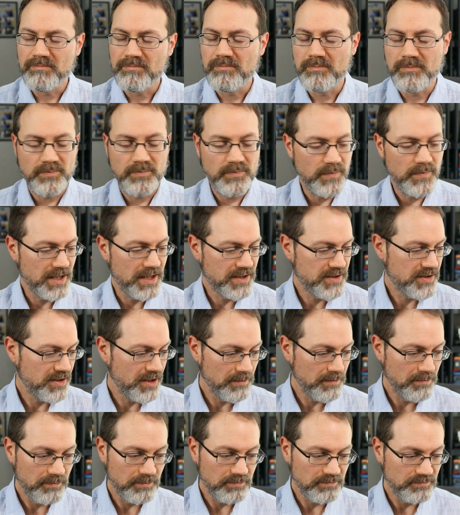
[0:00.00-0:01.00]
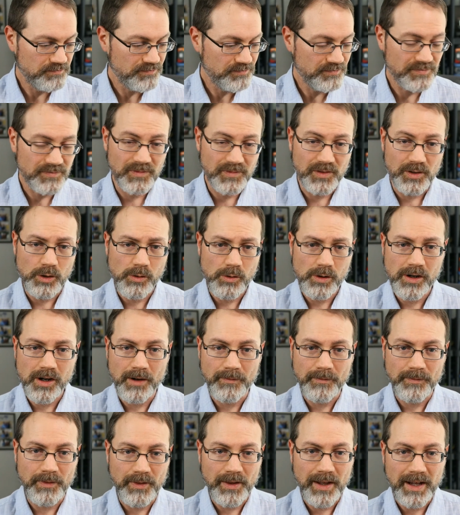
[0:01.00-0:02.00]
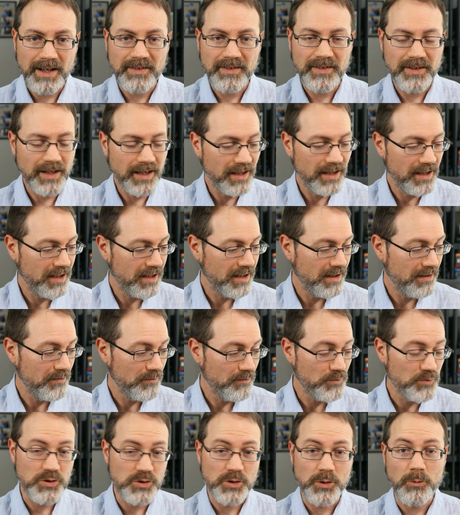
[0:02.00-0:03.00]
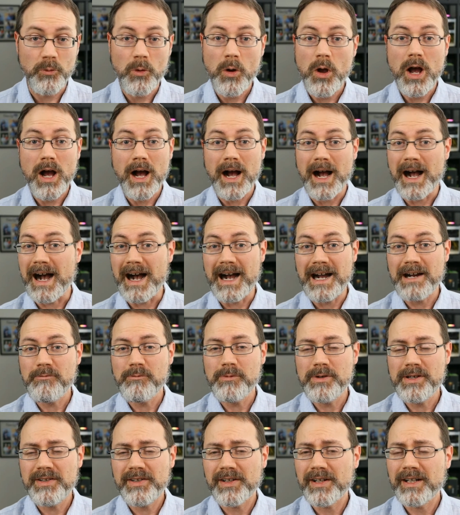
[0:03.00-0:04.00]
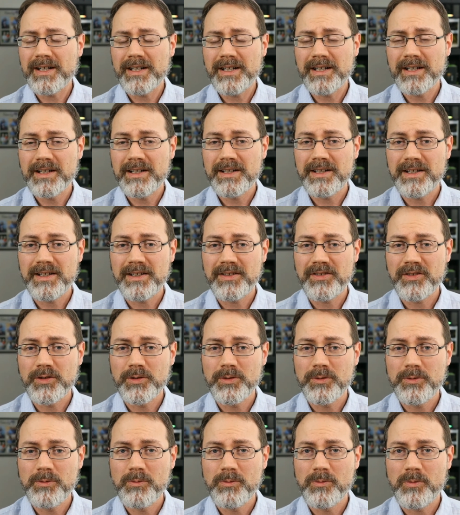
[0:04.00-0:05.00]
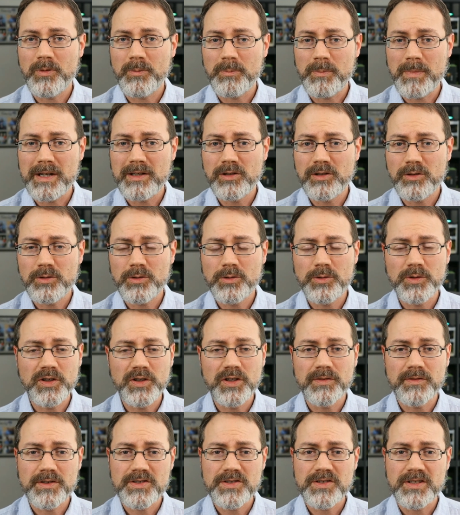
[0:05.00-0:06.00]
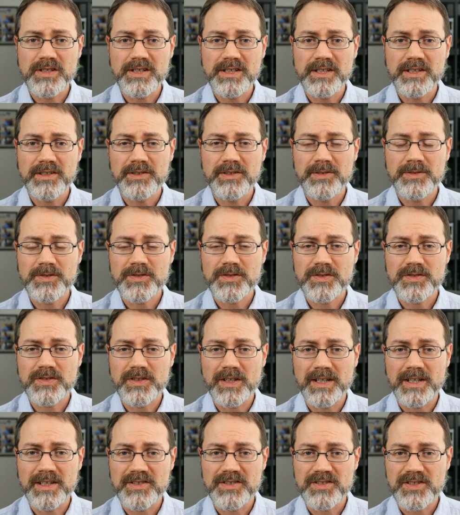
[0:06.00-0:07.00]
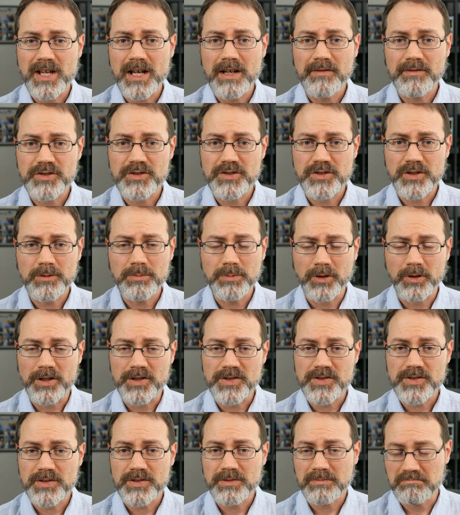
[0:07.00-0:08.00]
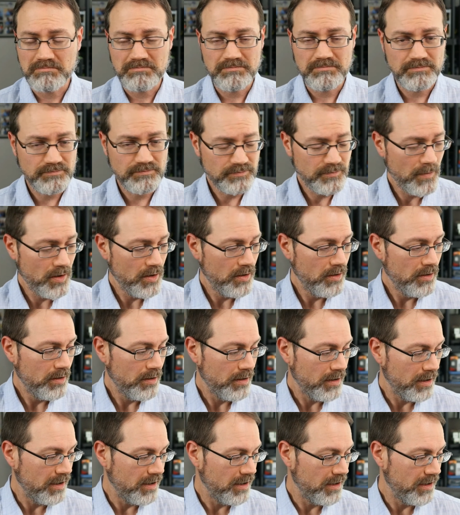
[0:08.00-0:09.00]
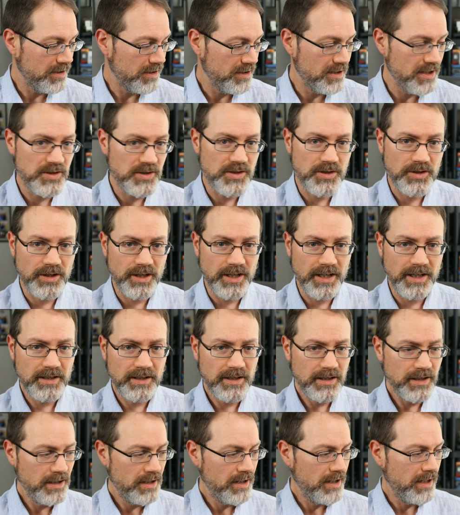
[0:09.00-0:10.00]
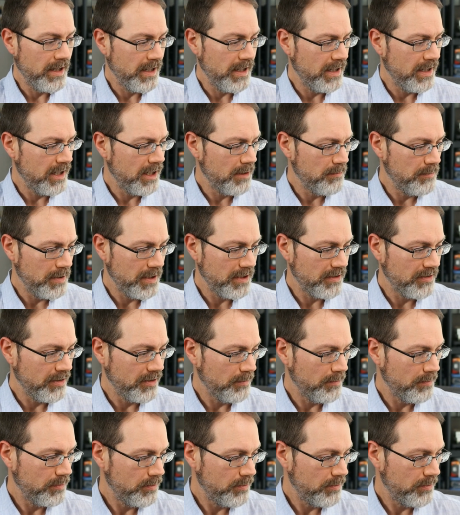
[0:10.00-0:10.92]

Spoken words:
Next up, going off of that, so I went to my local university's salvage surplus yesterday, and I picked up